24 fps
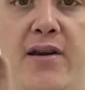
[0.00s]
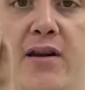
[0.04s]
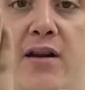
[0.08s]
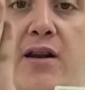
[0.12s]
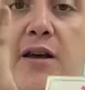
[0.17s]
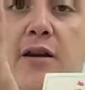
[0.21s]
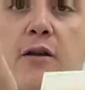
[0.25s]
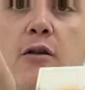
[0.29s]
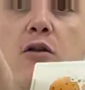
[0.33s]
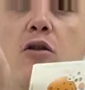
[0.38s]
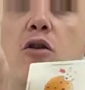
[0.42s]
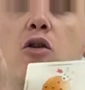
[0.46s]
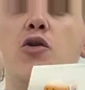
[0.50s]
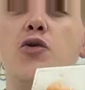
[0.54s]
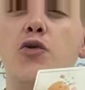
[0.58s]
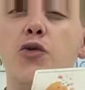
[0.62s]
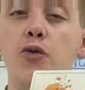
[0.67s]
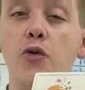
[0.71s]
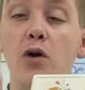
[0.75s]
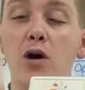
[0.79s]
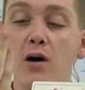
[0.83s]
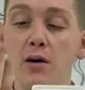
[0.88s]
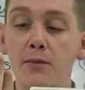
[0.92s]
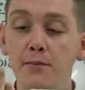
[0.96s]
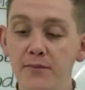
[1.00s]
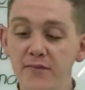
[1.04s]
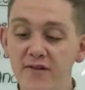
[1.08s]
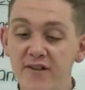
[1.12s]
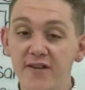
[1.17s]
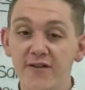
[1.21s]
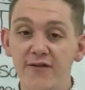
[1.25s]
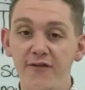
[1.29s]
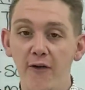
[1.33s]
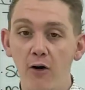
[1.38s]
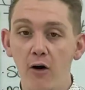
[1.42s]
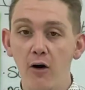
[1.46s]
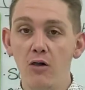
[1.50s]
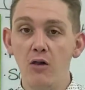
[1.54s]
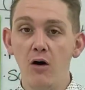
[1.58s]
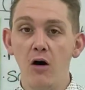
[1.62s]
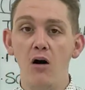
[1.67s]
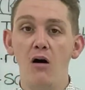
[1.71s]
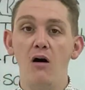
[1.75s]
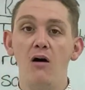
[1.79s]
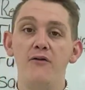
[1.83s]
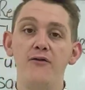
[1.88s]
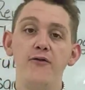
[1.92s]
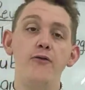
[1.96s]
The little crumbs fall
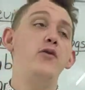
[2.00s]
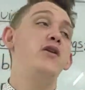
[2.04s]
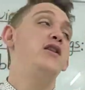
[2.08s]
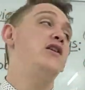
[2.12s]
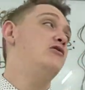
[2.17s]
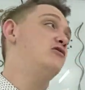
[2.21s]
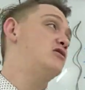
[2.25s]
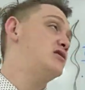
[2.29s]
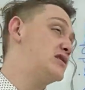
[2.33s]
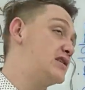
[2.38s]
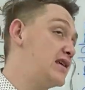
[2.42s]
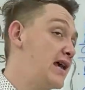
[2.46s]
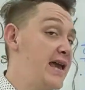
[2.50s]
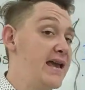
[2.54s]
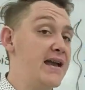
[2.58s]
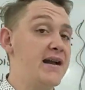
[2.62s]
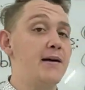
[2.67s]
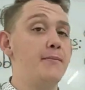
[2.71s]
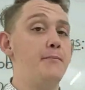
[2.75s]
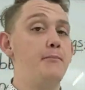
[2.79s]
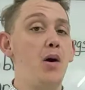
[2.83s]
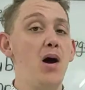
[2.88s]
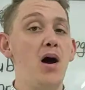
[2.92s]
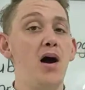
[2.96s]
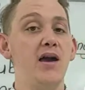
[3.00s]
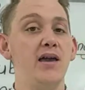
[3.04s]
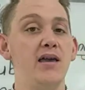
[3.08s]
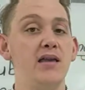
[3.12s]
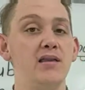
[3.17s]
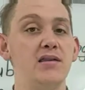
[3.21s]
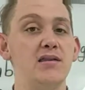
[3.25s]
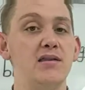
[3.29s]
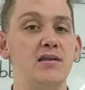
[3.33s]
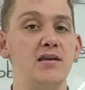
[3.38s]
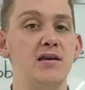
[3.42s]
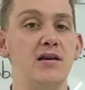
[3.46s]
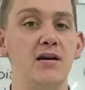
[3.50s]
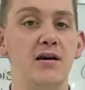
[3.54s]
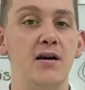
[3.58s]
off when you take a bite.